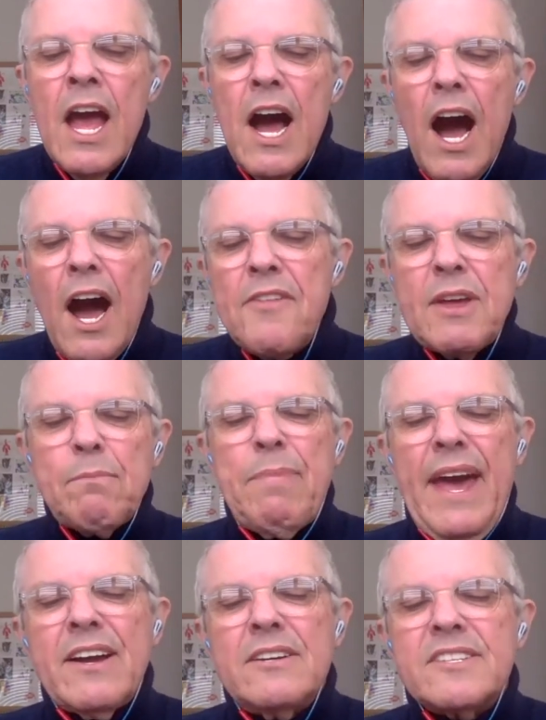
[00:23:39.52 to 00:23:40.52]
I think
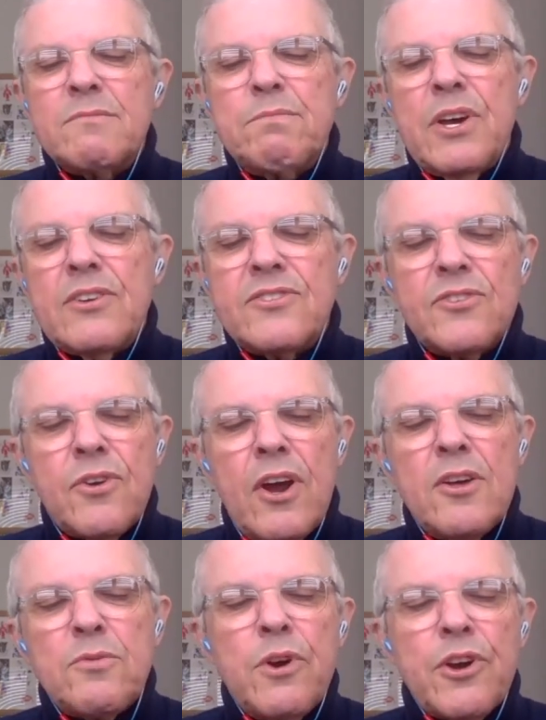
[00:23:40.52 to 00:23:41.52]
back on some personal
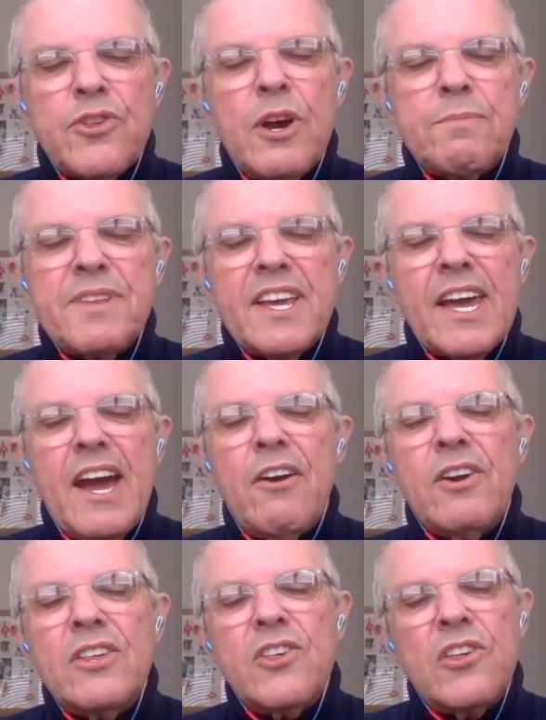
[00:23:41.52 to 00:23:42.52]
growth workshops
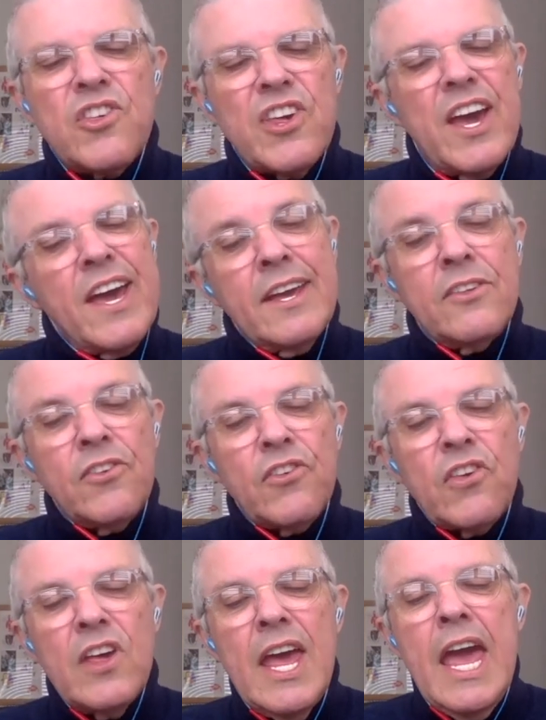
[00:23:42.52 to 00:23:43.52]
encouraging change.
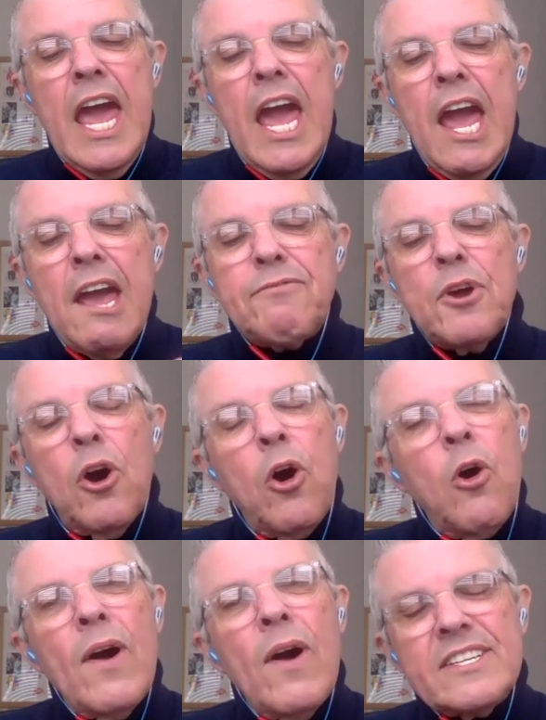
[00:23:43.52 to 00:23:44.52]
If you
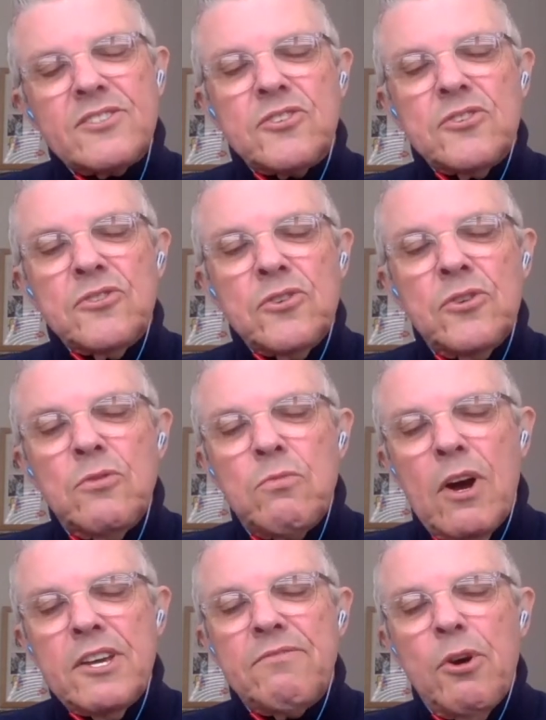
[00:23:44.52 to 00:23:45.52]
always do
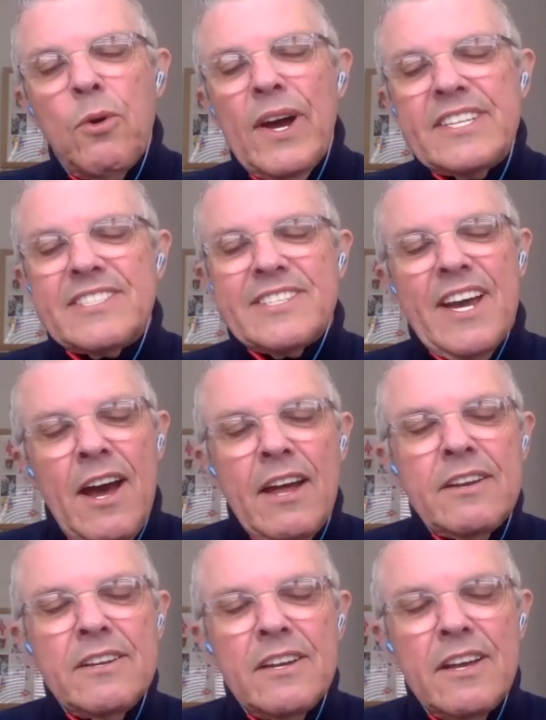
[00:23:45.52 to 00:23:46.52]
what you've always
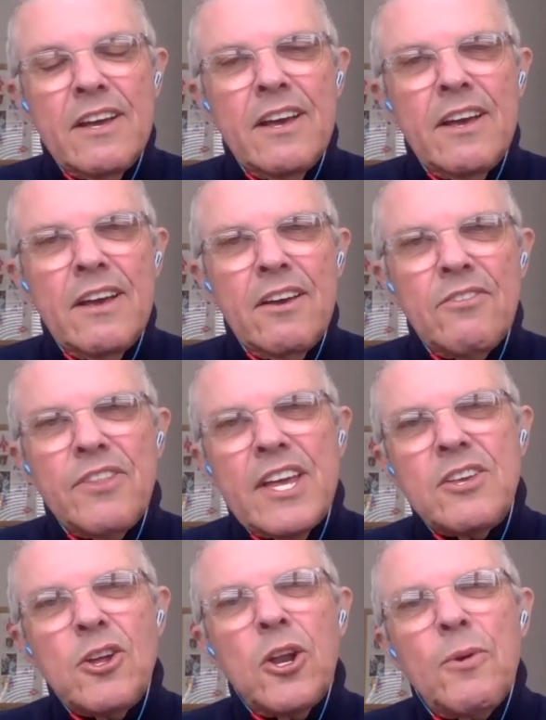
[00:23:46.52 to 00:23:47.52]
done, then
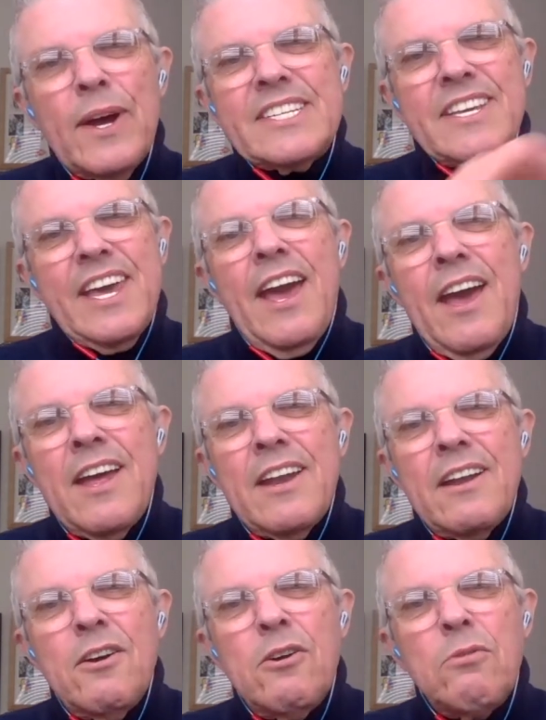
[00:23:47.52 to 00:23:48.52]
you'll always get
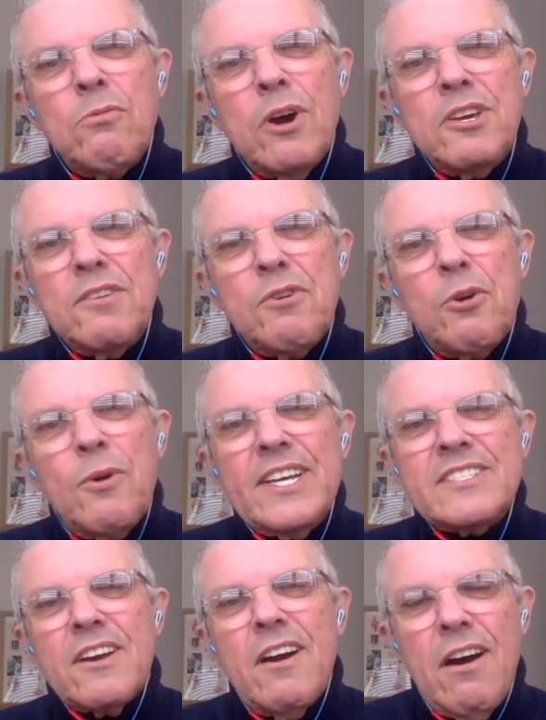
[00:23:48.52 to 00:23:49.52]
what you've always
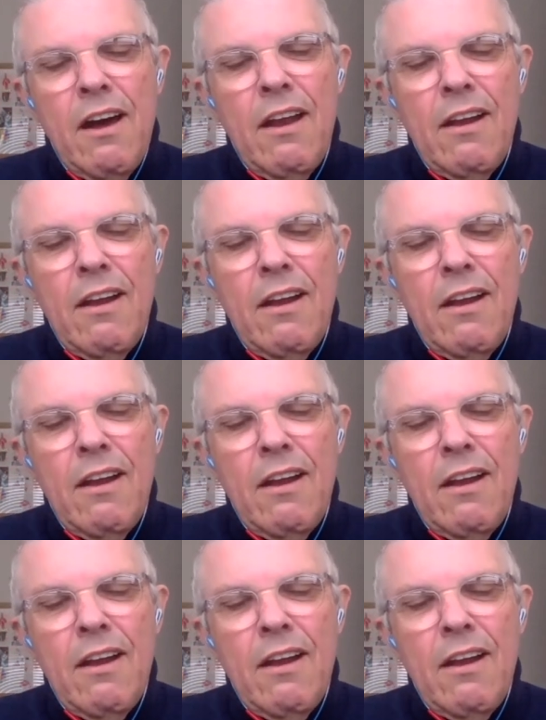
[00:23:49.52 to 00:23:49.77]
got.